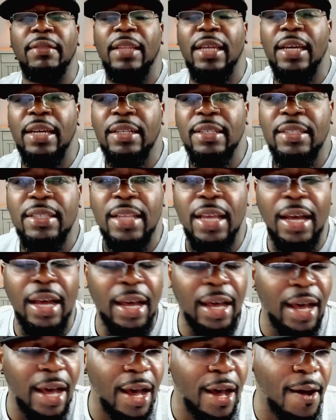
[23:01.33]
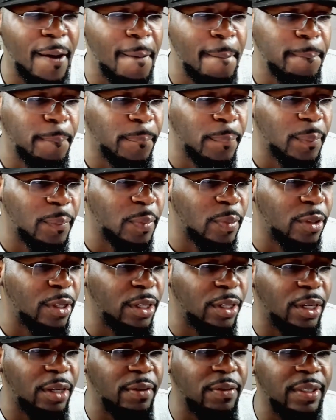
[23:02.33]
this. You know
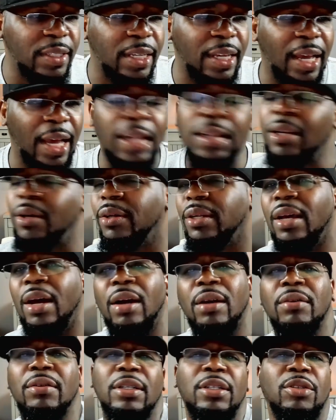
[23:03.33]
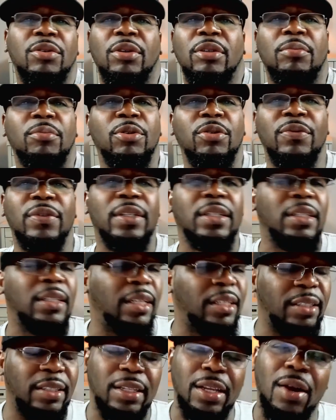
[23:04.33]
what I'm saying? I know y'all gonna enjoy the movie
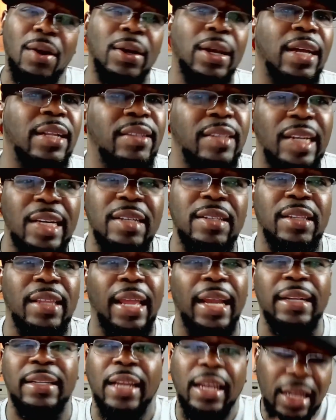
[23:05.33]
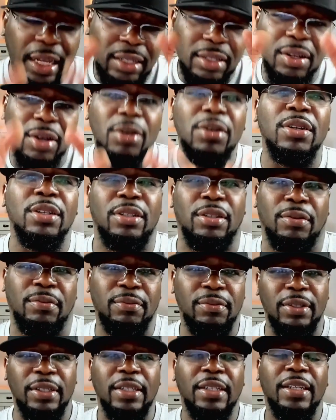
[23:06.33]
because y'all got taste like that. I know you do.
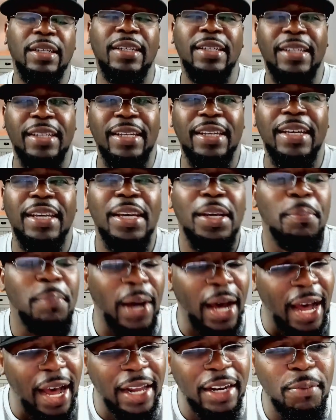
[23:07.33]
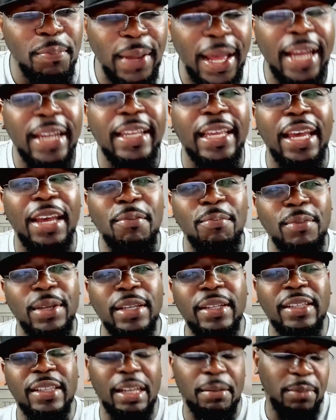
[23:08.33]
But holler back at
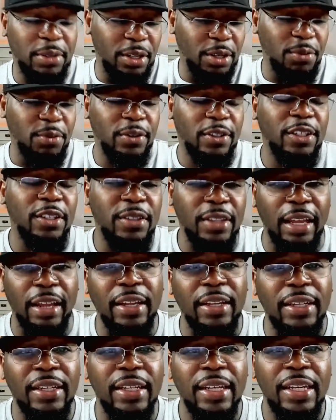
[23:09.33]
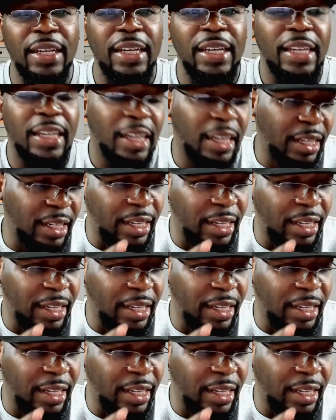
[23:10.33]
me. Let me know what you think. Hit a